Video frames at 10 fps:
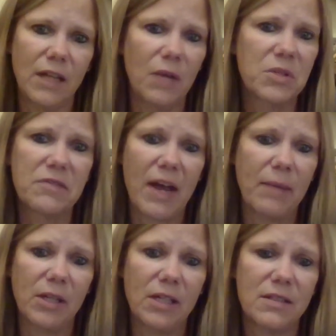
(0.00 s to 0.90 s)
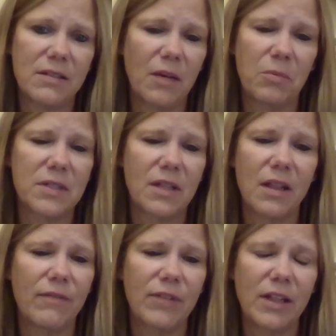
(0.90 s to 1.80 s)
It was fabulous. It was a
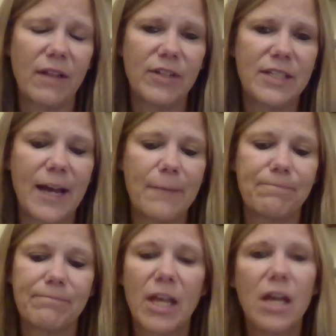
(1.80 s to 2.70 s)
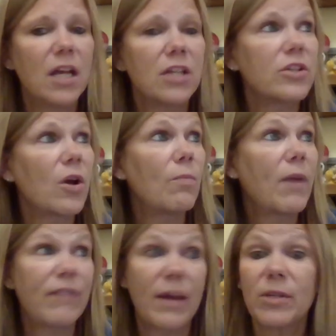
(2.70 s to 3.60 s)
lovely, lovely time. So my
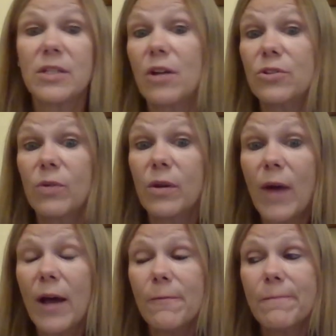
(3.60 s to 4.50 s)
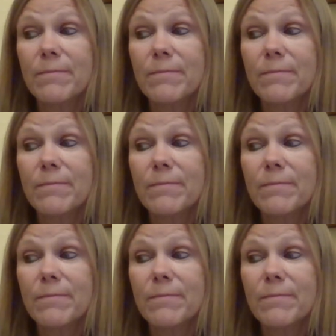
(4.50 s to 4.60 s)
family's all doing well.